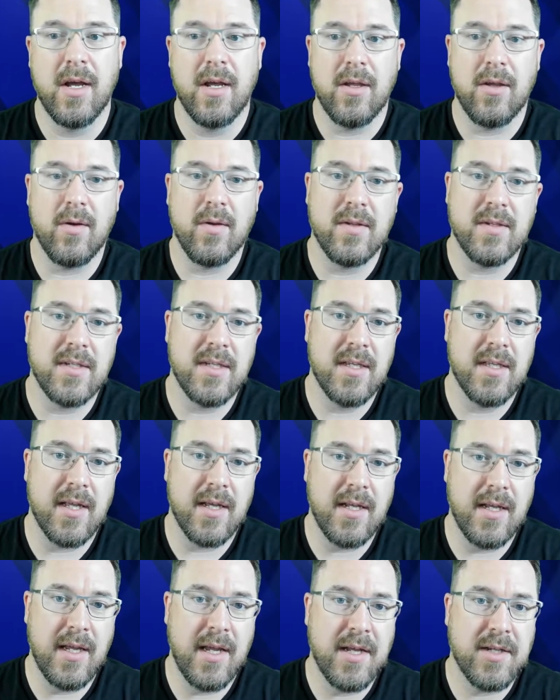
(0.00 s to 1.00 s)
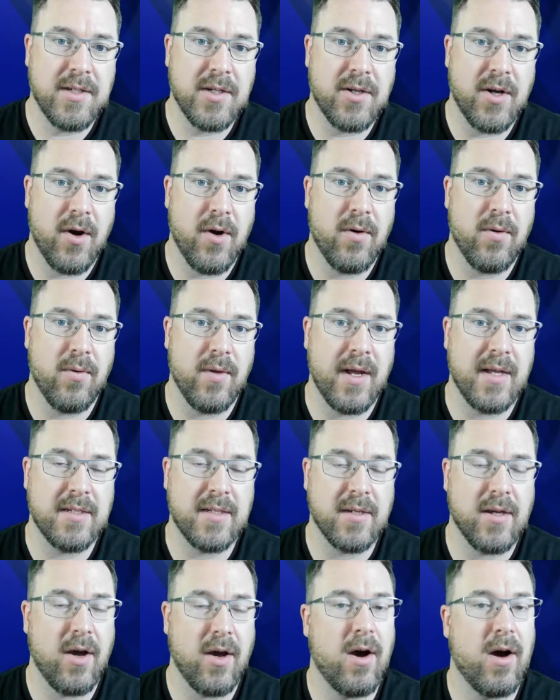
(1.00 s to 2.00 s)
you can see that each Eternal
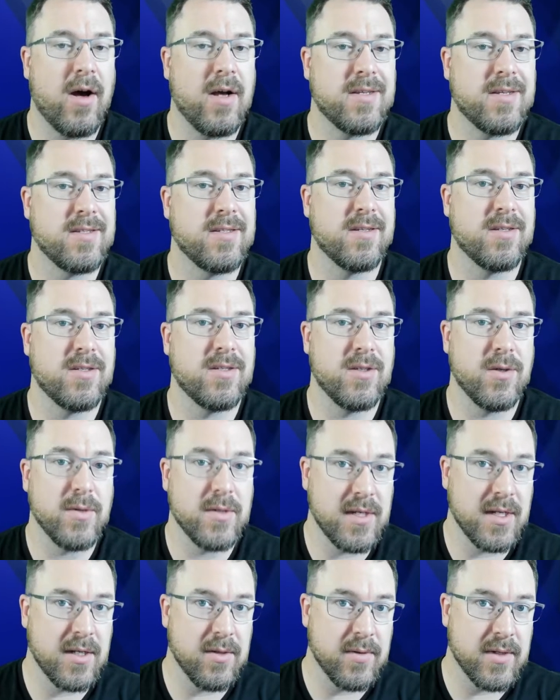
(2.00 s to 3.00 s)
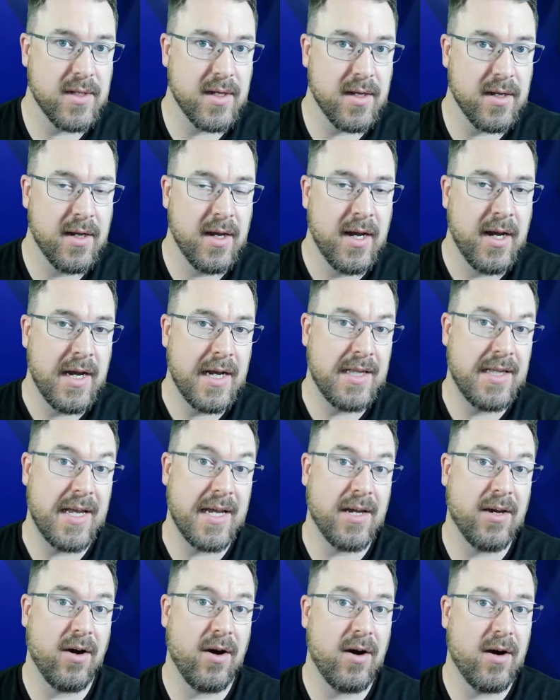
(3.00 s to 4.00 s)
has a cost associated with it. And
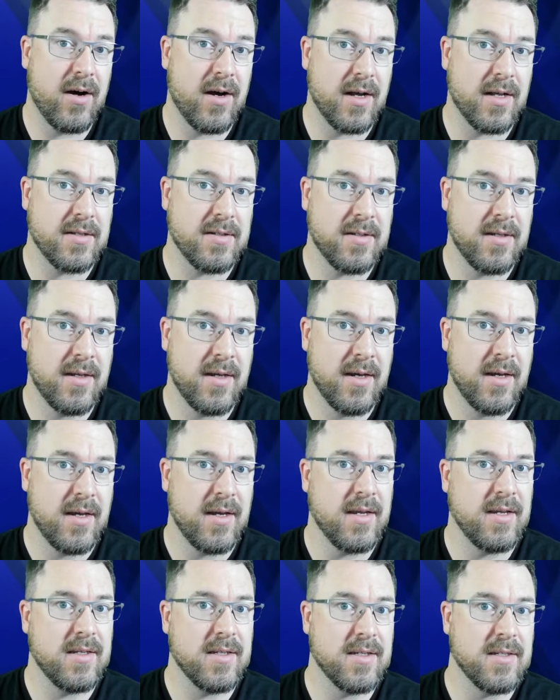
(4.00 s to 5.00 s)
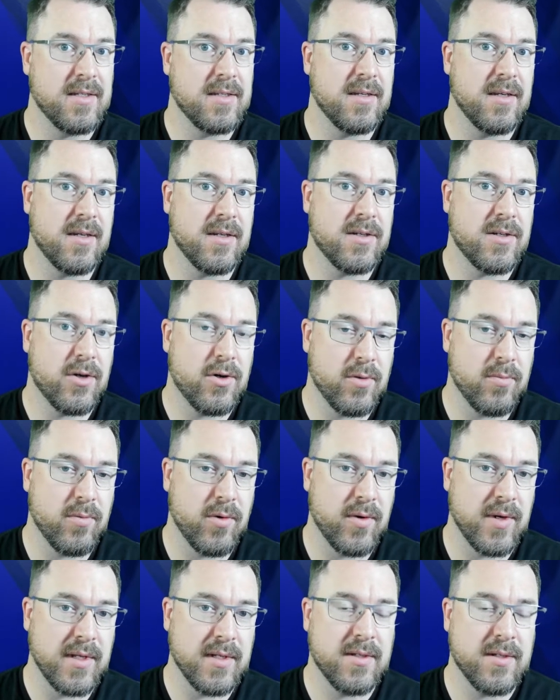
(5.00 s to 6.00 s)
that cost is Eternal
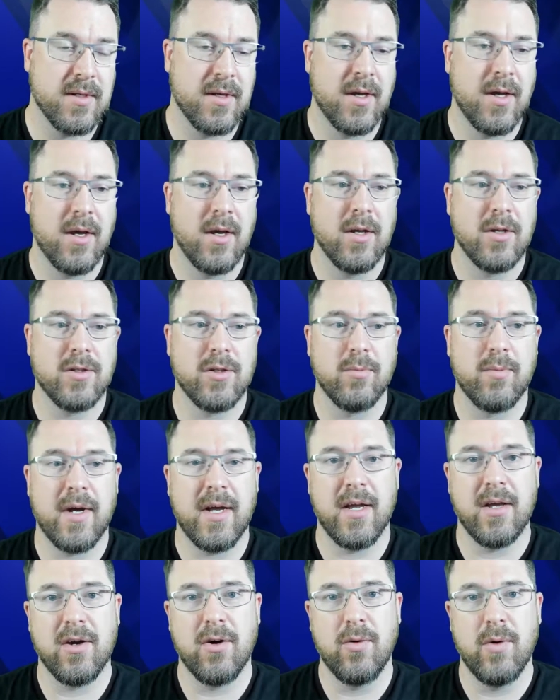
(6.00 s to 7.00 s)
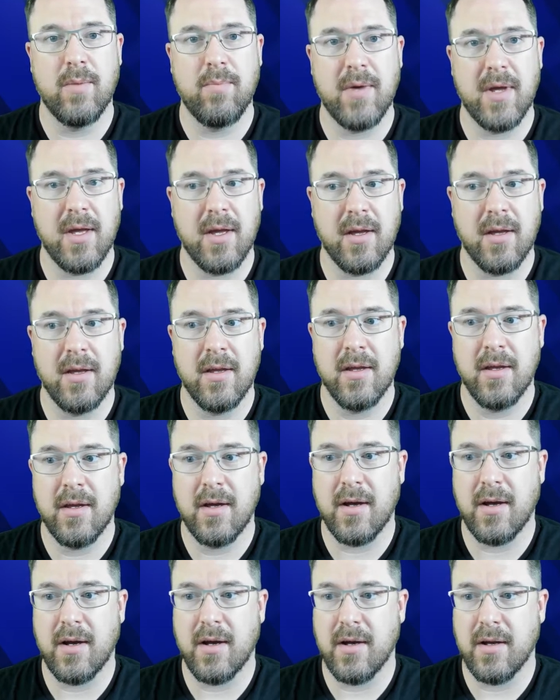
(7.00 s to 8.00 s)
points. So by equipping
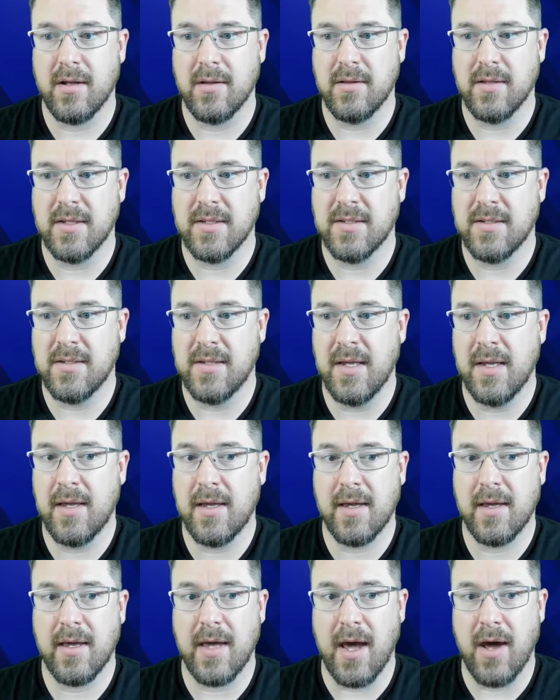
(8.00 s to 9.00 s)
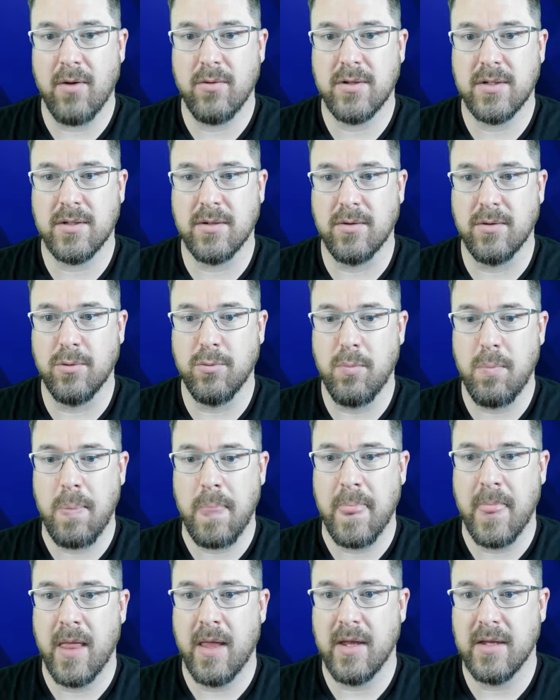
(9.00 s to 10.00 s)
this Seek Council,
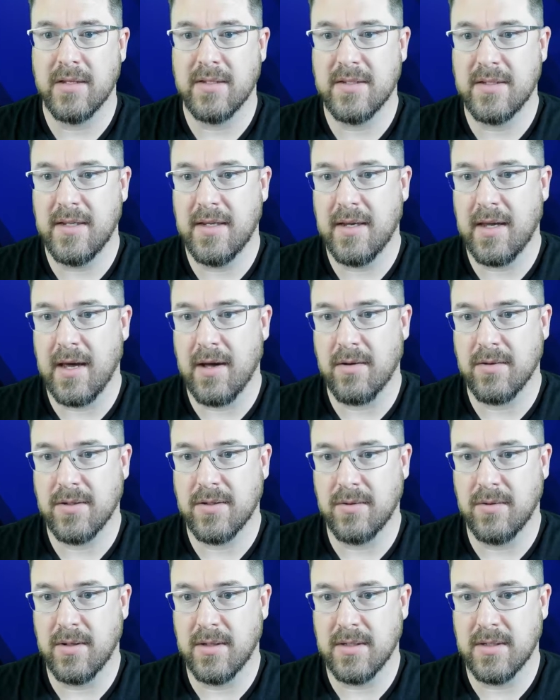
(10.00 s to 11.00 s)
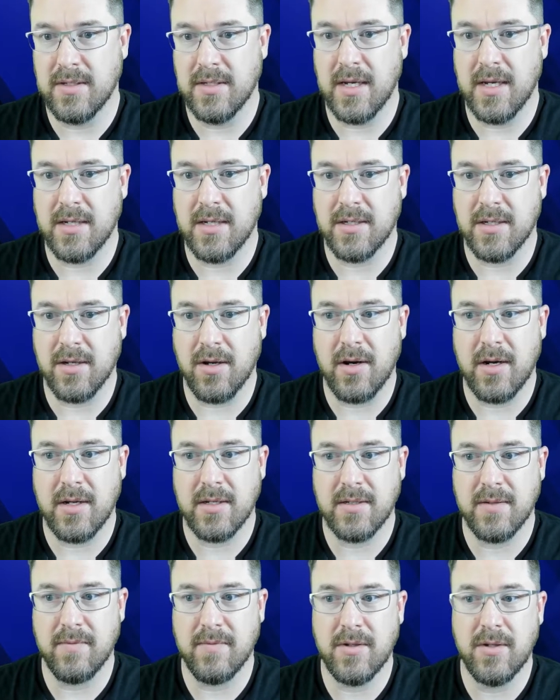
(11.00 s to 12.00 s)
and Seek Council you can see has a
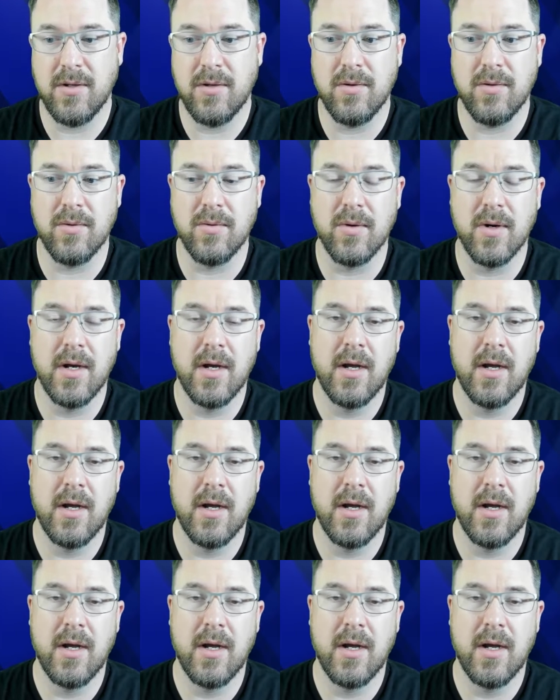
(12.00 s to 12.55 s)
cost of 2,